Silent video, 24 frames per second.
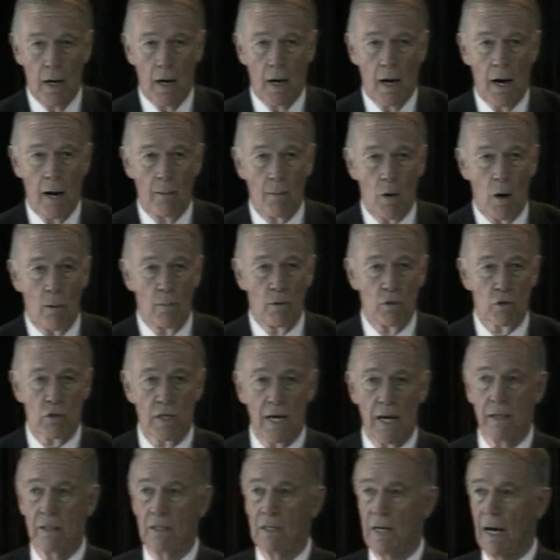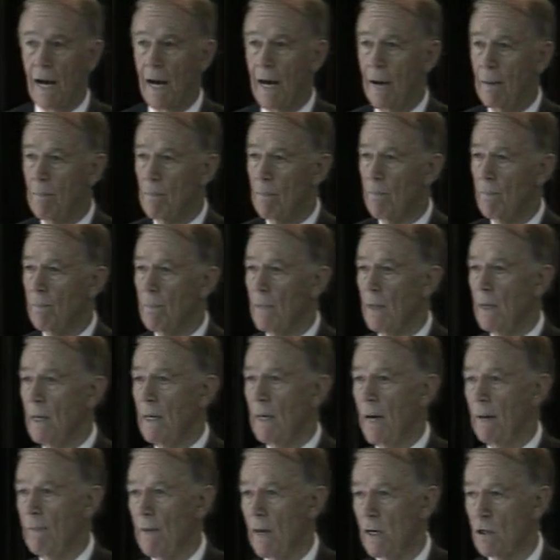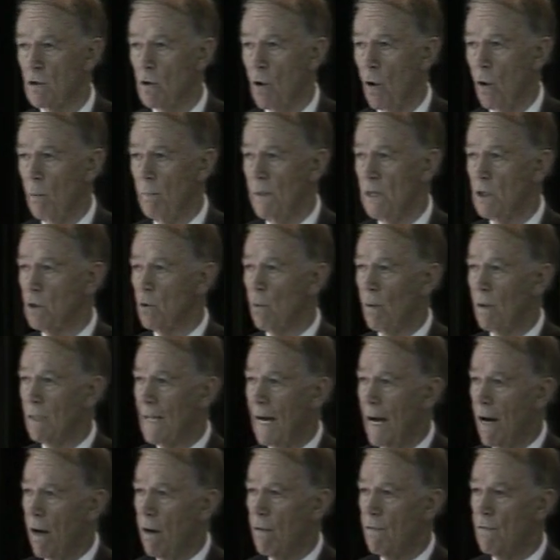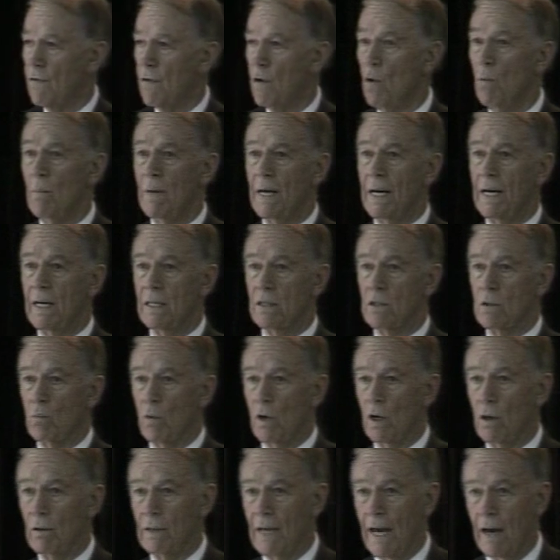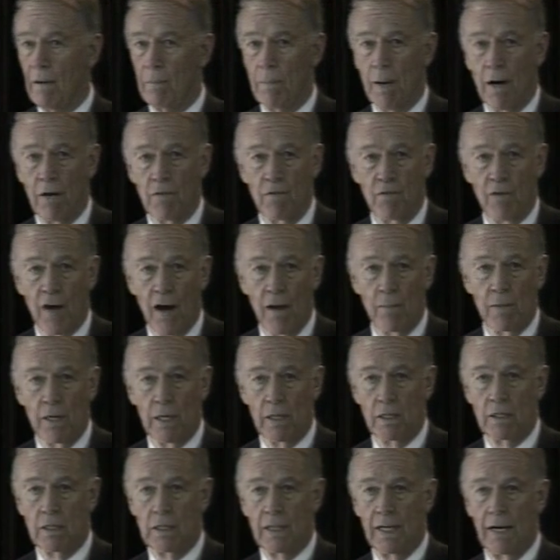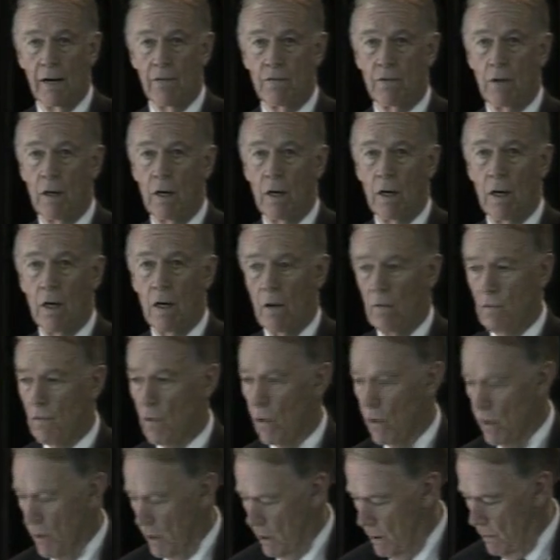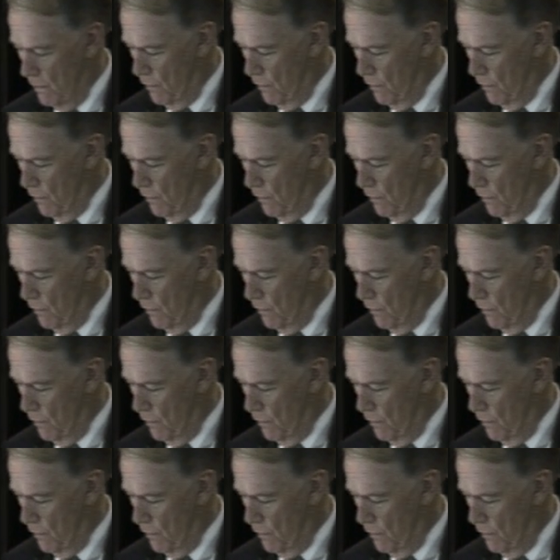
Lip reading: I'm almost out of time, and they told me to allow a few minutes. We only have about 5 minutes left for